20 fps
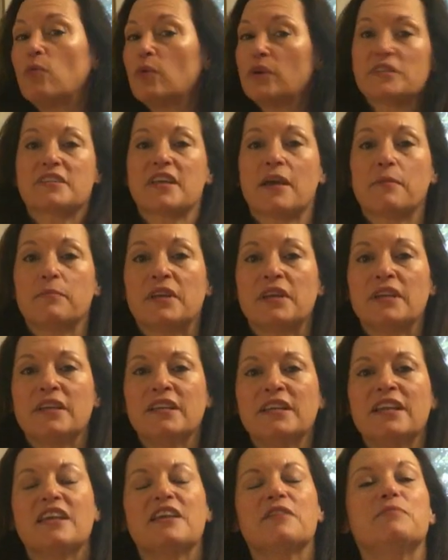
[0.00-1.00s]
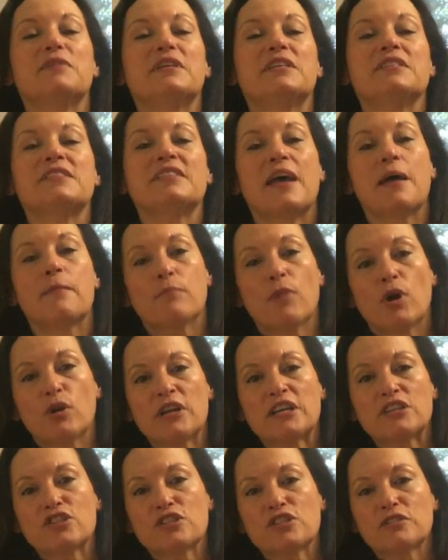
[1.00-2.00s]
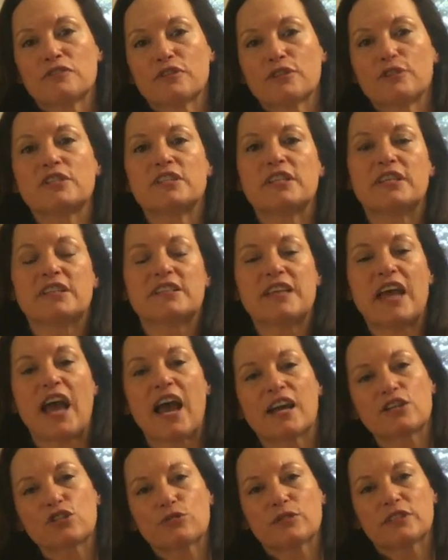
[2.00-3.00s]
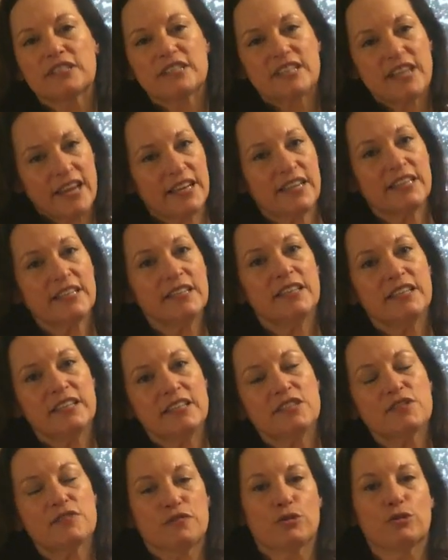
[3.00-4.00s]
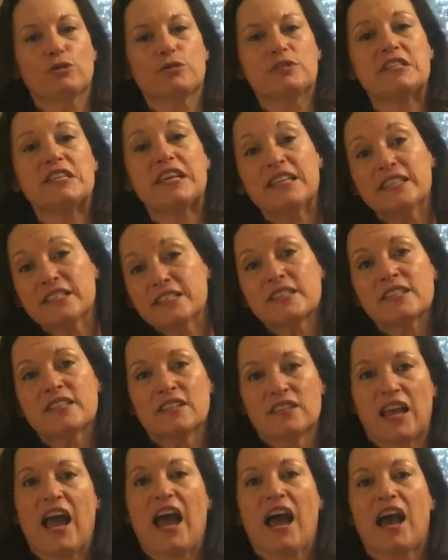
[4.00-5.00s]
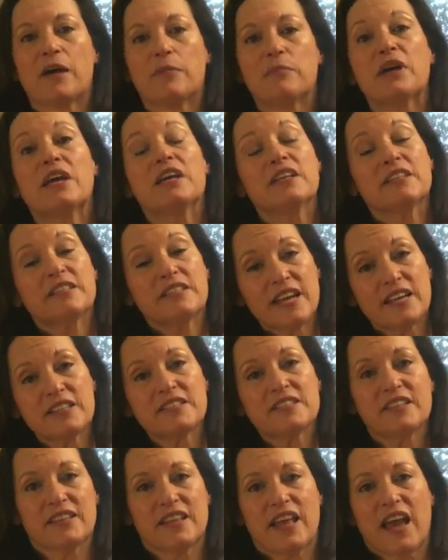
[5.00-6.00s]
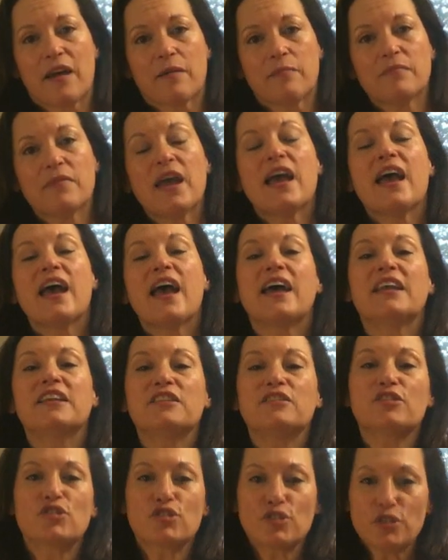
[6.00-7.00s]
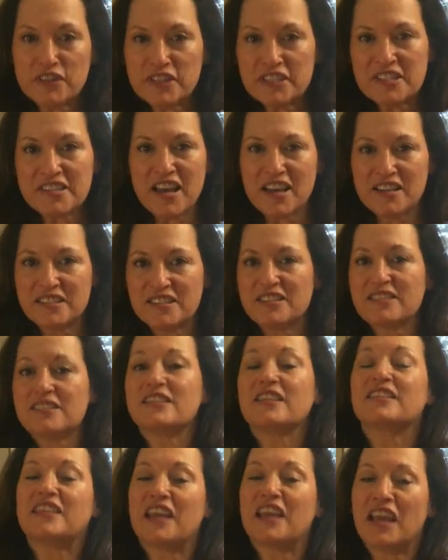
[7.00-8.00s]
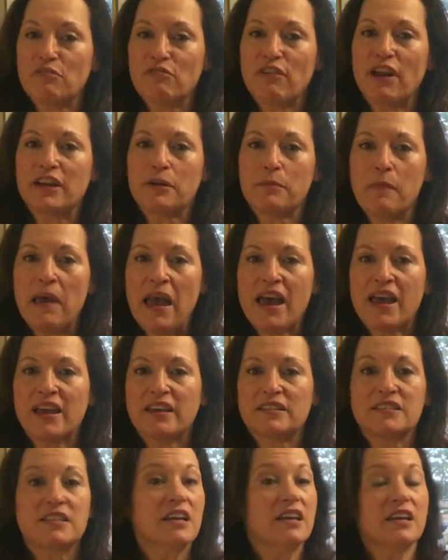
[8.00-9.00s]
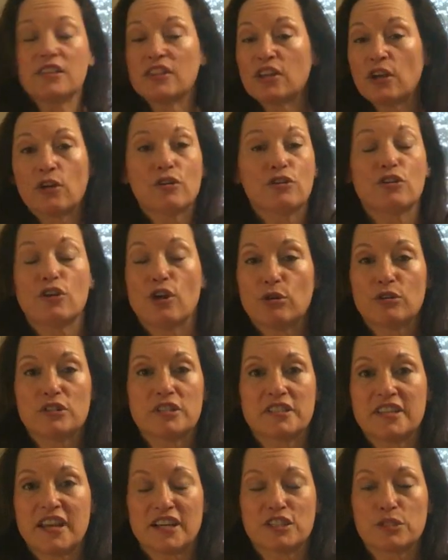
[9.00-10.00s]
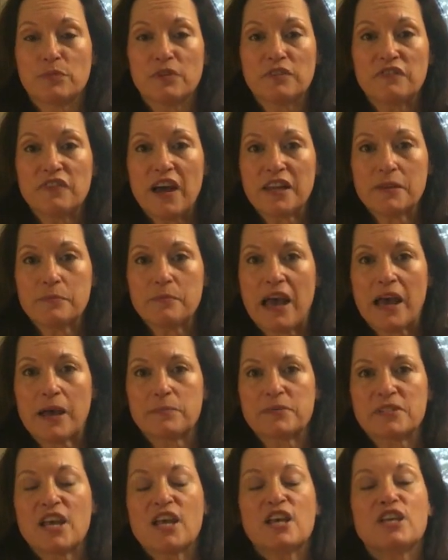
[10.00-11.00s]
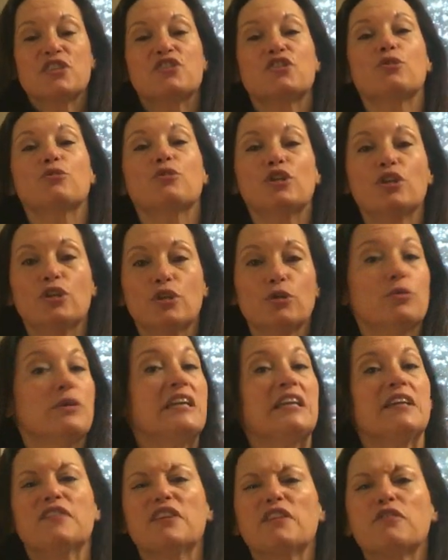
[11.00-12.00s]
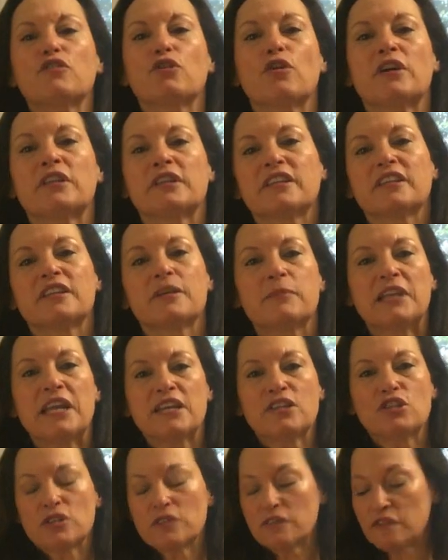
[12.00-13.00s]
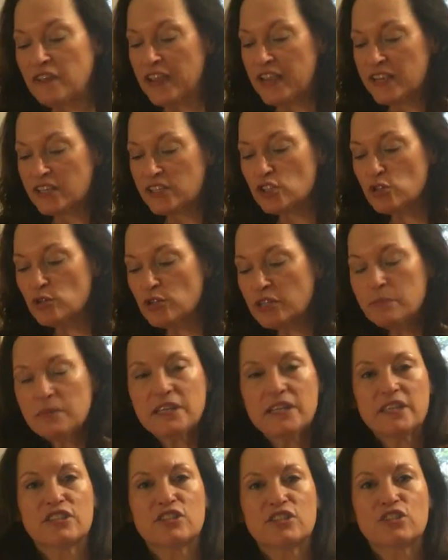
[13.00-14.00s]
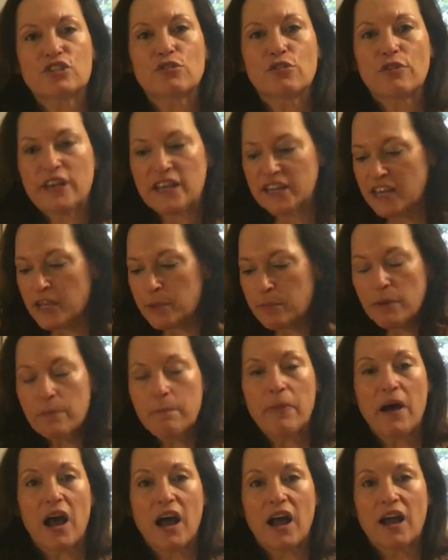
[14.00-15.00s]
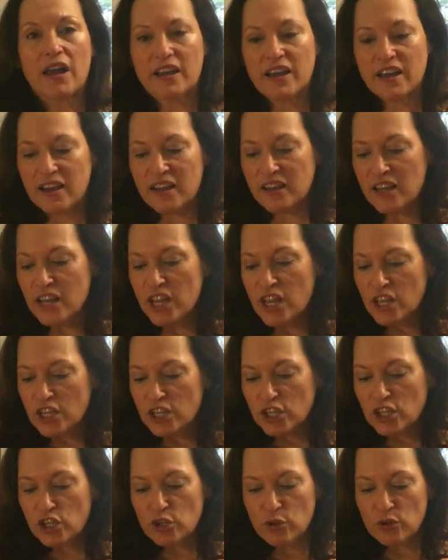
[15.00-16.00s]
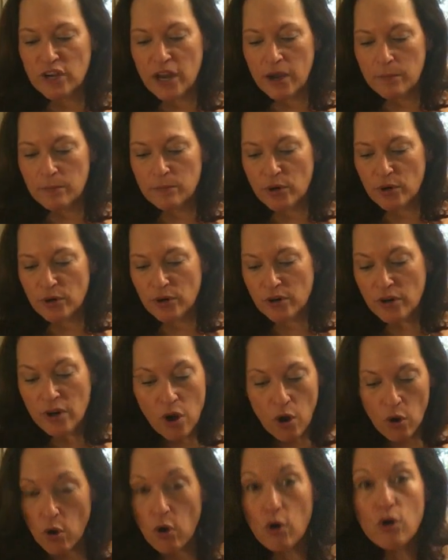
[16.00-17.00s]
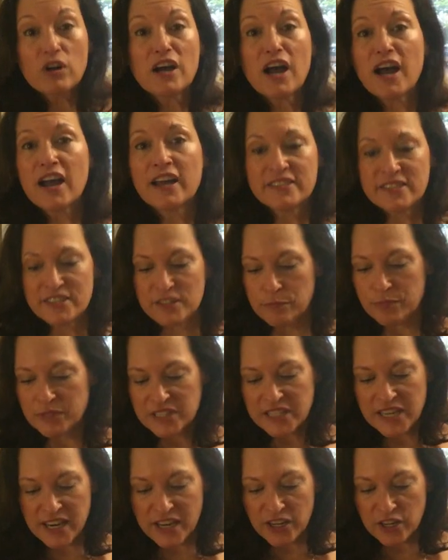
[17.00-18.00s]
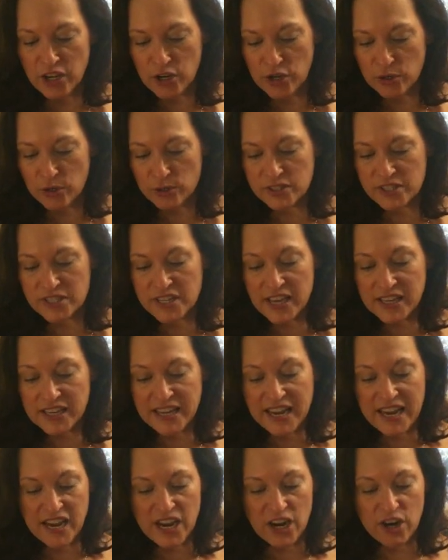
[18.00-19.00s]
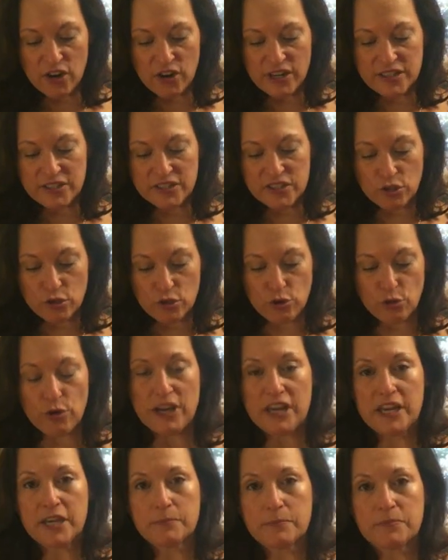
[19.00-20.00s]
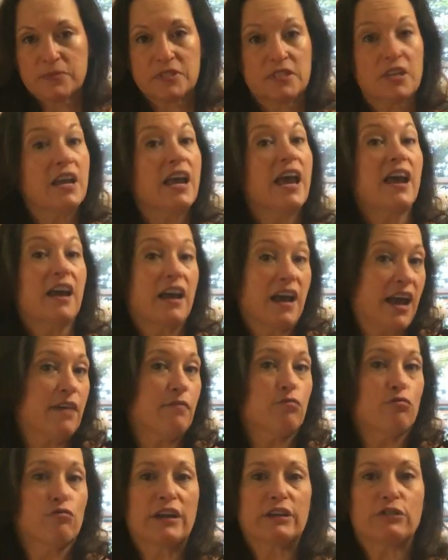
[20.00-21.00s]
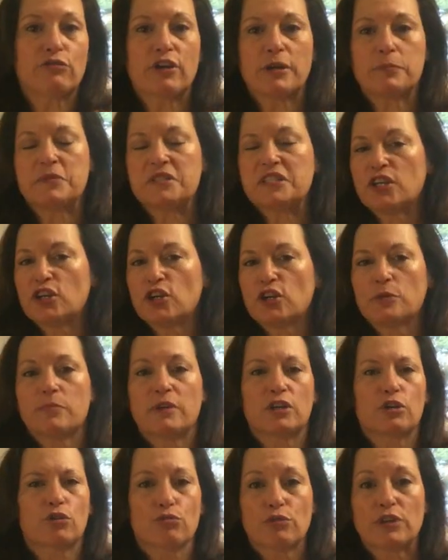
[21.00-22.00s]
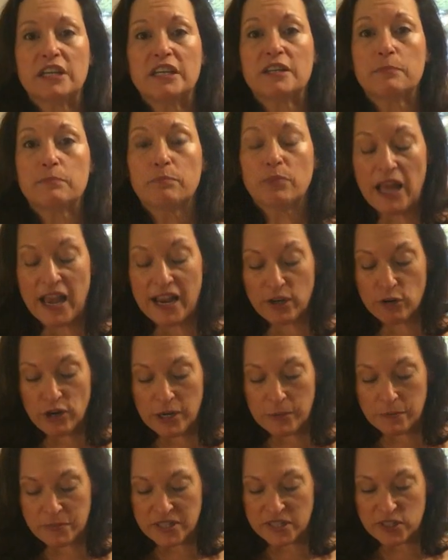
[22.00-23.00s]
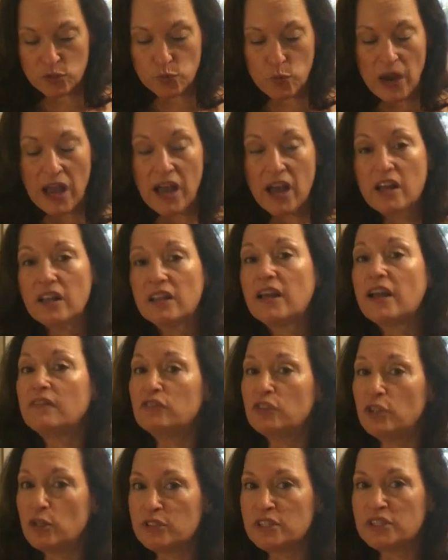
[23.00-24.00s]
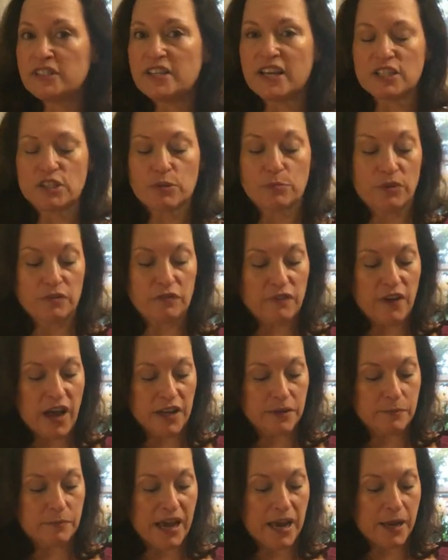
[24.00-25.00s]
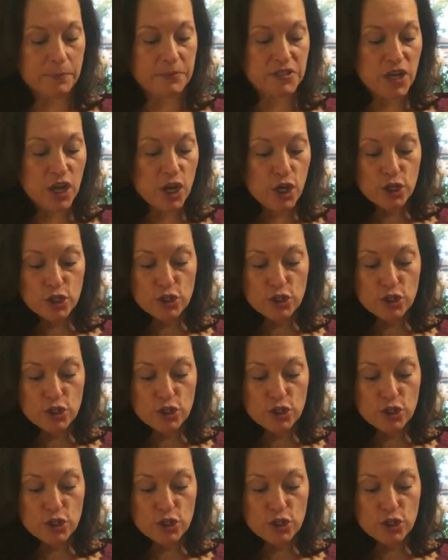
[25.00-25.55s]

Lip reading: What does that mean? It means that Monash University has actually taken these foods into the lab, tested them, and in the serving sizes that they recommend, there are no detectable FODMAPs. So you, even if you're on the elimination phase, you can be integrating papaya, cucumber, all kinds of potatoes, carrots, grapes. I have red grapes here, but green and black grapes as well have no detectable FODMAPs.